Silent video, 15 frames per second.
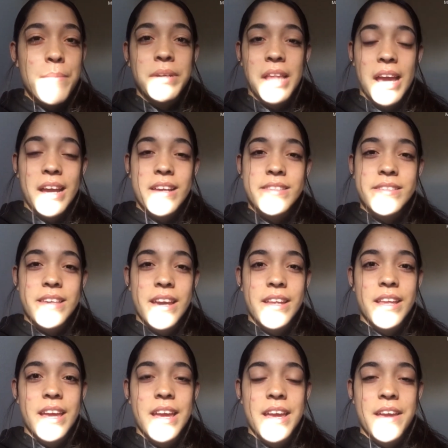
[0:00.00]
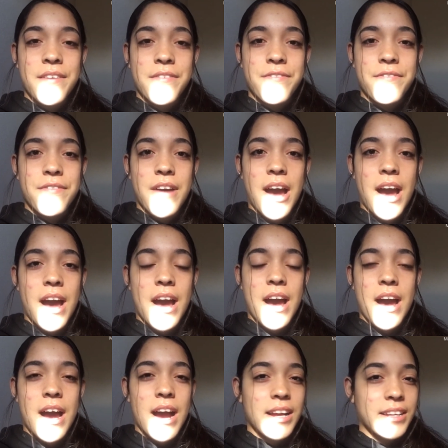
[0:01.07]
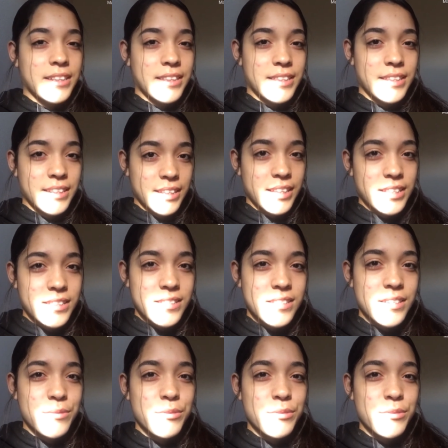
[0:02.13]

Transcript: but like I said, if I didn't,